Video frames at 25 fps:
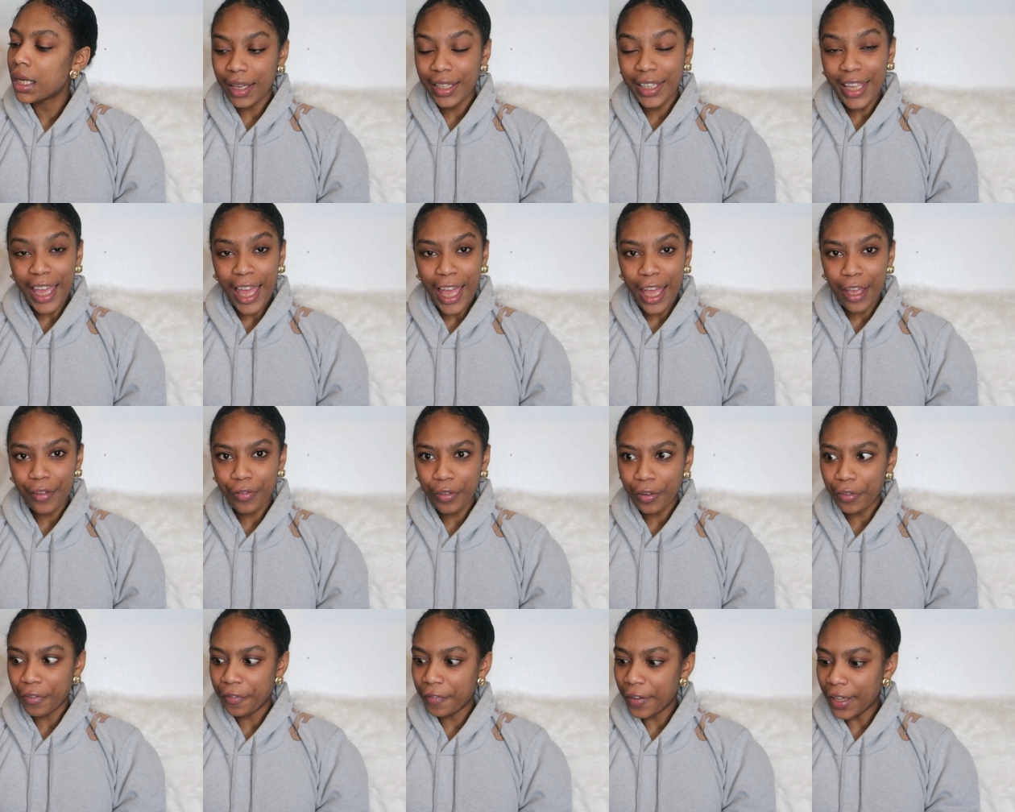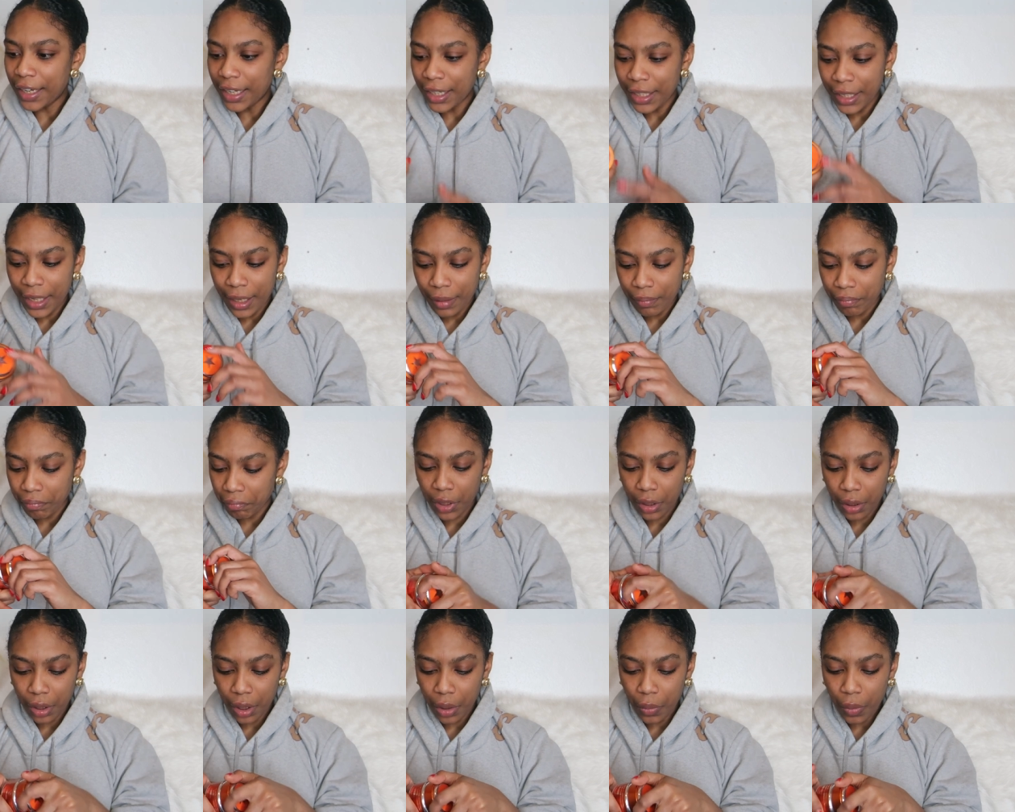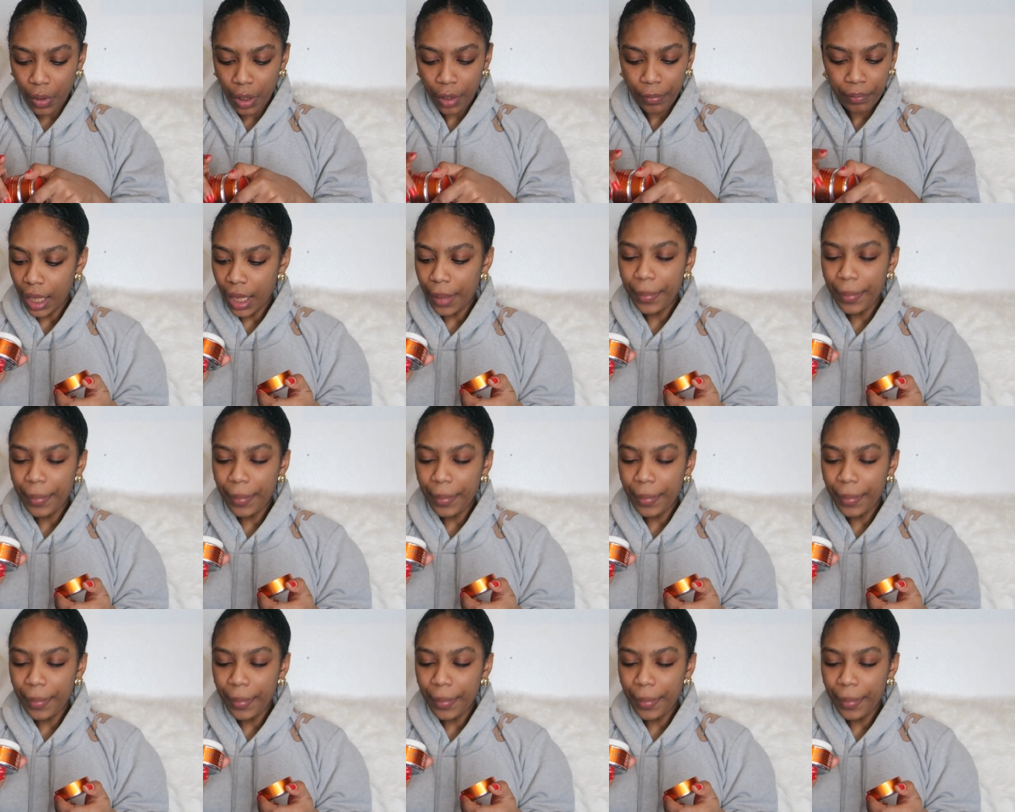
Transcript: And yeah, if you're feeling it, you know what?